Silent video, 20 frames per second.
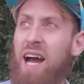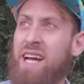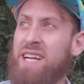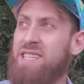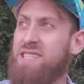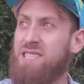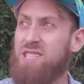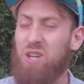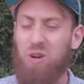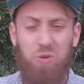
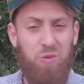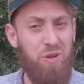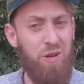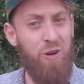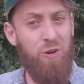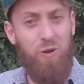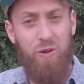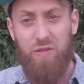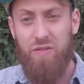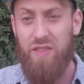I don't
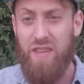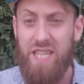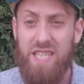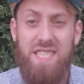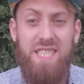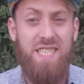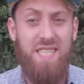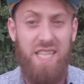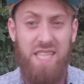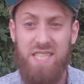know if
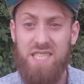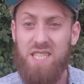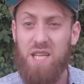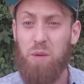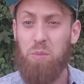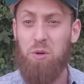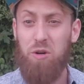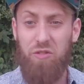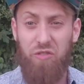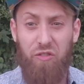this is a
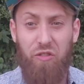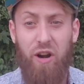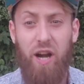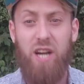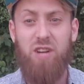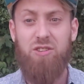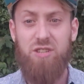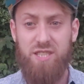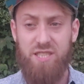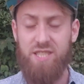summer
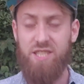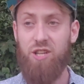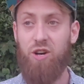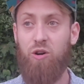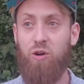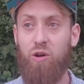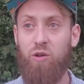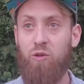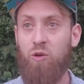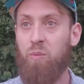fragrance,
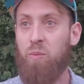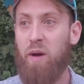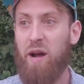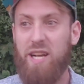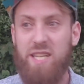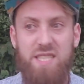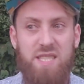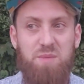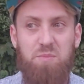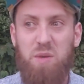though. It
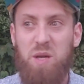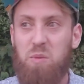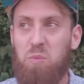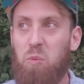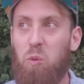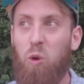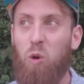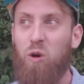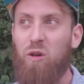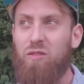reminds me
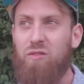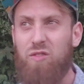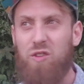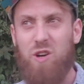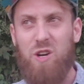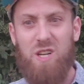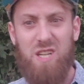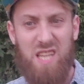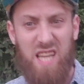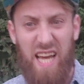more
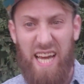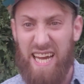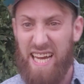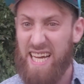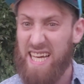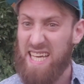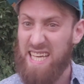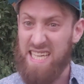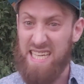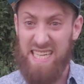for,
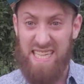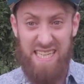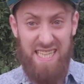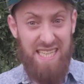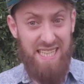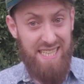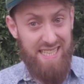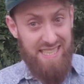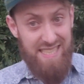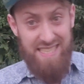like,
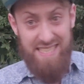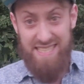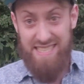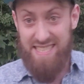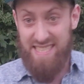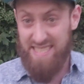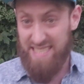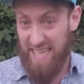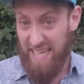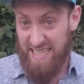
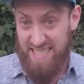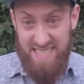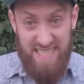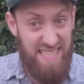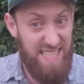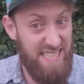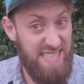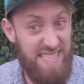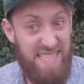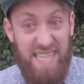
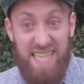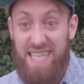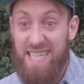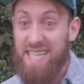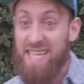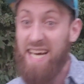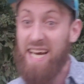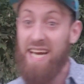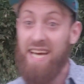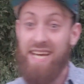sexy date
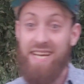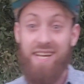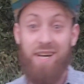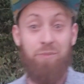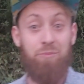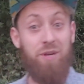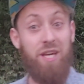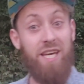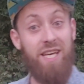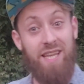night.
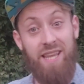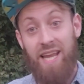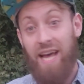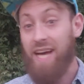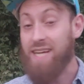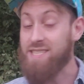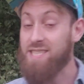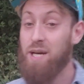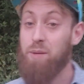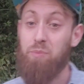I'm getting
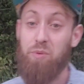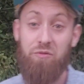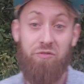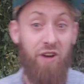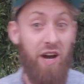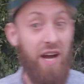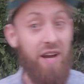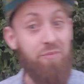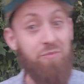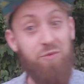that type of
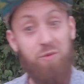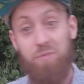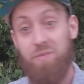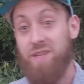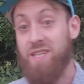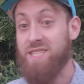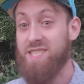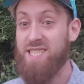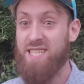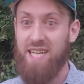vibe from
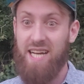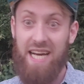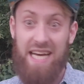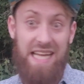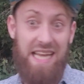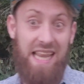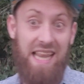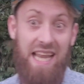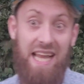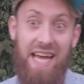this, and
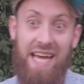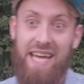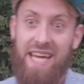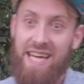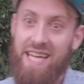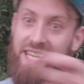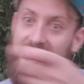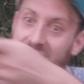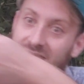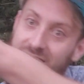I like
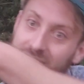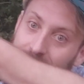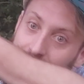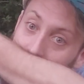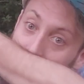it.